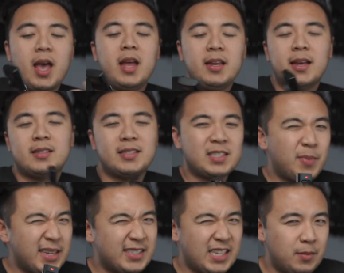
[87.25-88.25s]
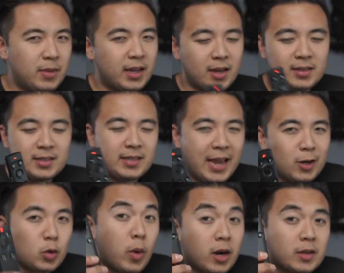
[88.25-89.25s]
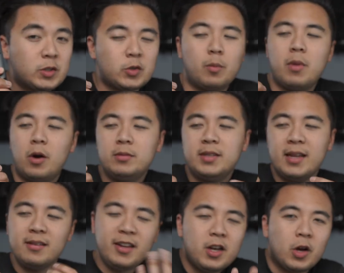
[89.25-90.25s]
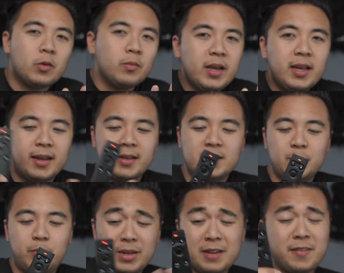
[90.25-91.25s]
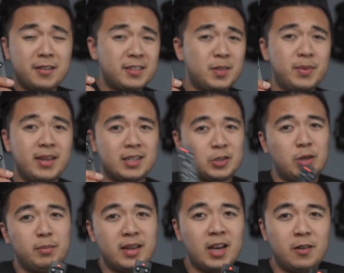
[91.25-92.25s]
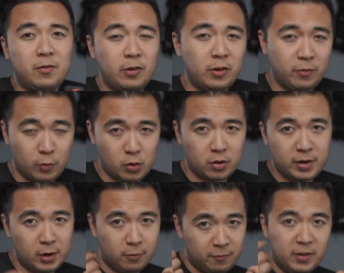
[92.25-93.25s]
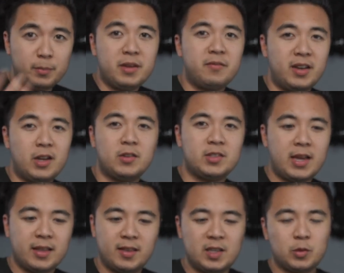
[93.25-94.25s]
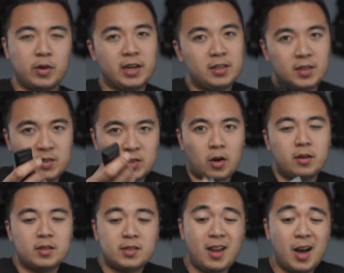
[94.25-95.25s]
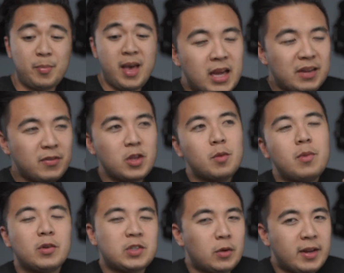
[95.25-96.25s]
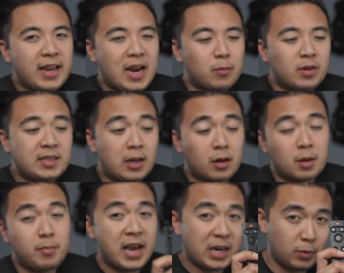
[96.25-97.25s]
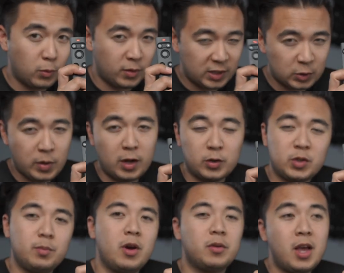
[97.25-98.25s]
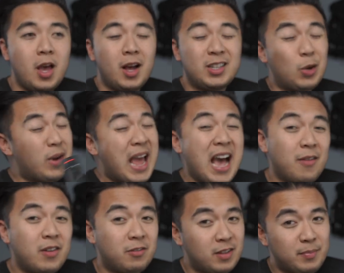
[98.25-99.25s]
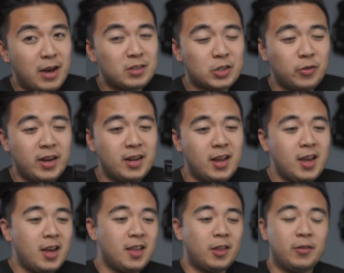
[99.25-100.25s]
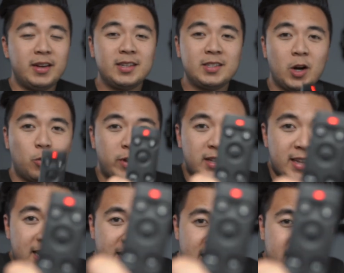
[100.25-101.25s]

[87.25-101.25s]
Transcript: And yes, this might seem like a standard wireless remote, and you know, it is, but I found it to be extremely helpful for, you know, filming videos like this where I can just start and stop. And even though most Sony cameras that are compatible with this wireless remote don't have a flip out screen, there is a red light